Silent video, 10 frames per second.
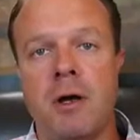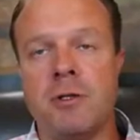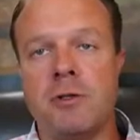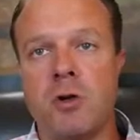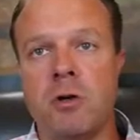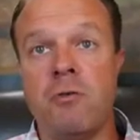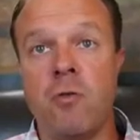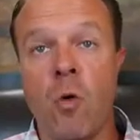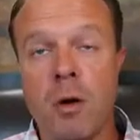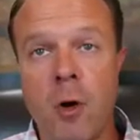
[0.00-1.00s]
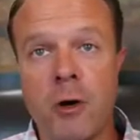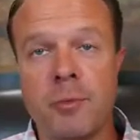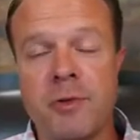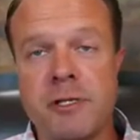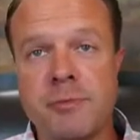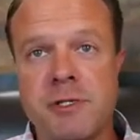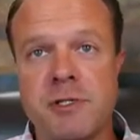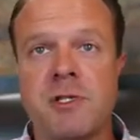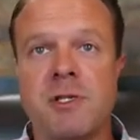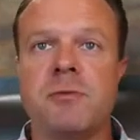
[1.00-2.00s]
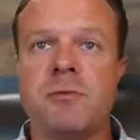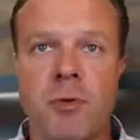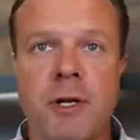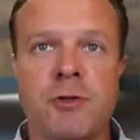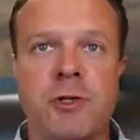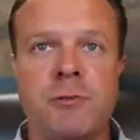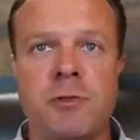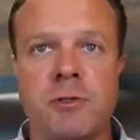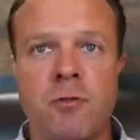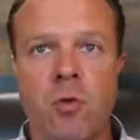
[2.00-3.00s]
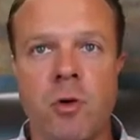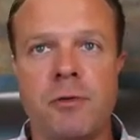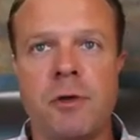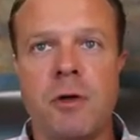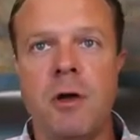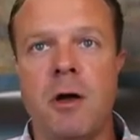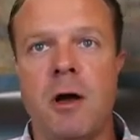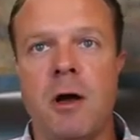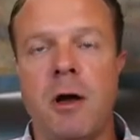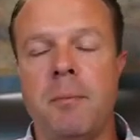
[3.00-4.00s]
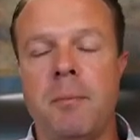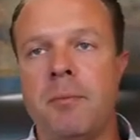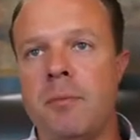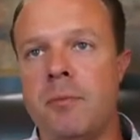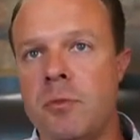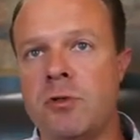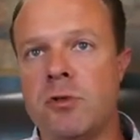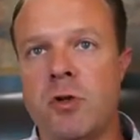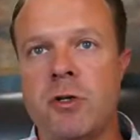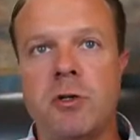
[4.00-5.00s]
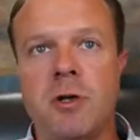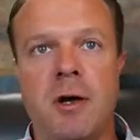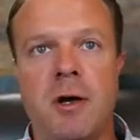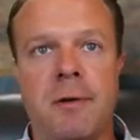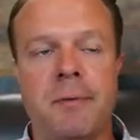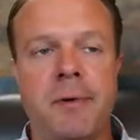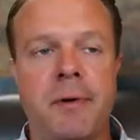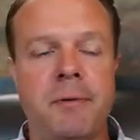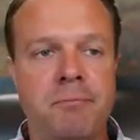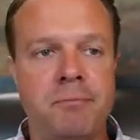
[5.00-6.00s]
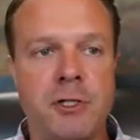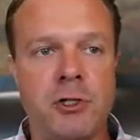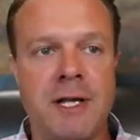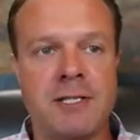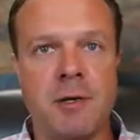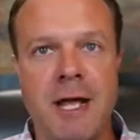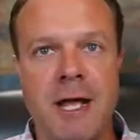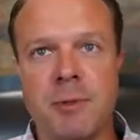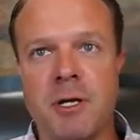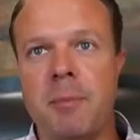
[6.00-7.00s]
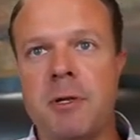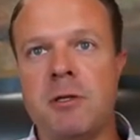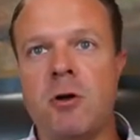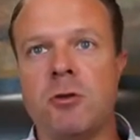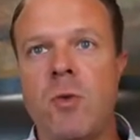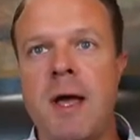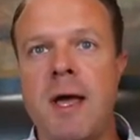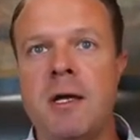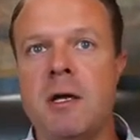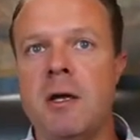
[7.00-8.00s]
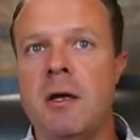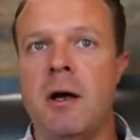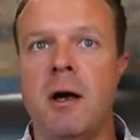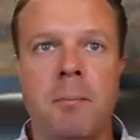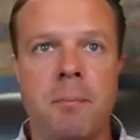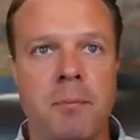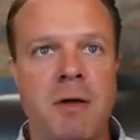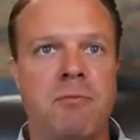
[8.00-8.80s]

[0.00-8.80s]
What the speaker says: started 4 marketplace businesses. Braintrust is the 4th. Started a digital asset management company along the way. My